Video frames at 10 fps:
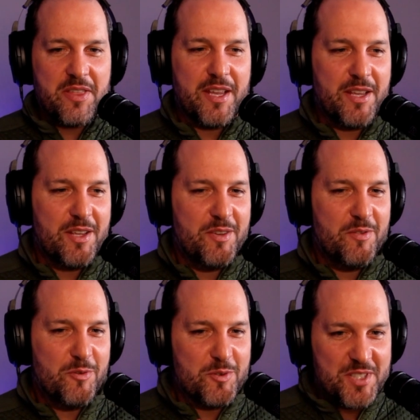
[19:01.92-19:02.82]
everything
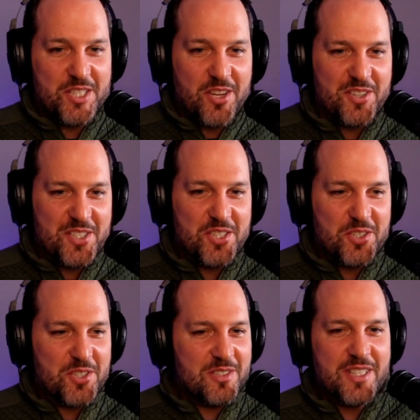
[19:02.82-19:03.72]
on
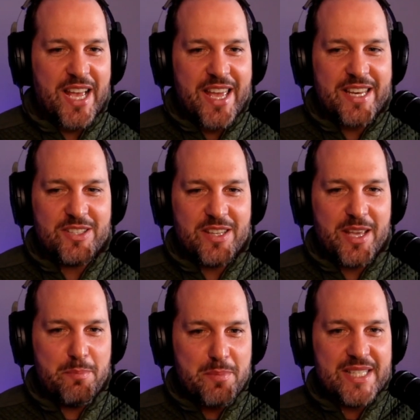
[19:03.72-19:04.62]
digital, and
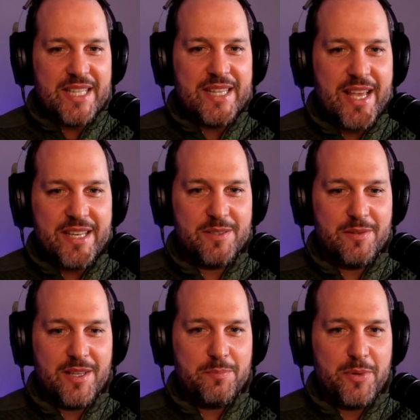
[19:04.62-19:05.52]
they're missing
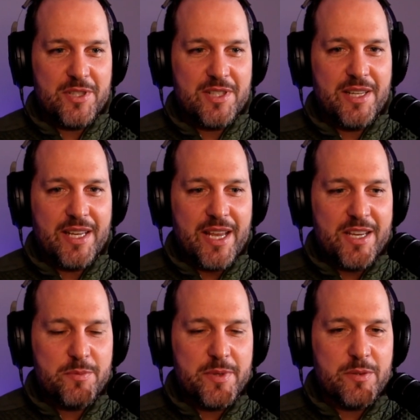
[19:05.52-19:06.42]
that personal
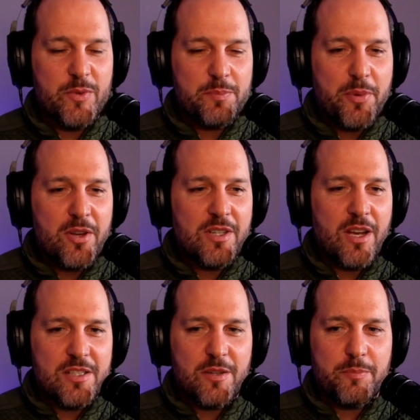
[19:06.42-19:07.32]
engagement, which
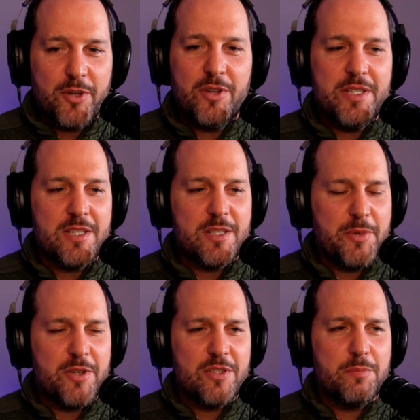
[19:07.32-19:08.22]
podcasts are purely just
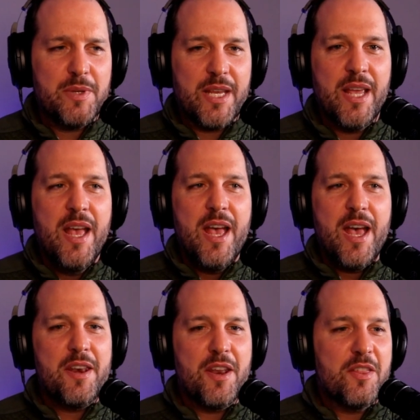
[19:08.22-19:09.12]
supposed to be
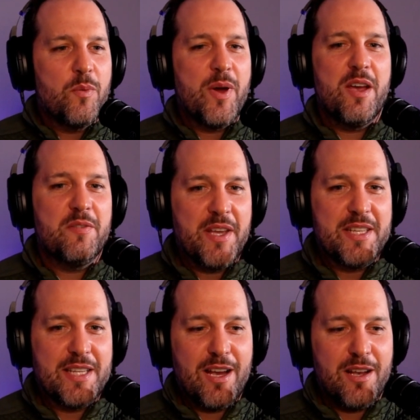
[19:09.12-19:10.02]
another way of
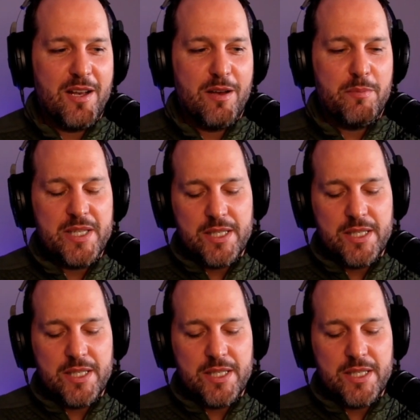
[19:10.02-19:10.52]
getting our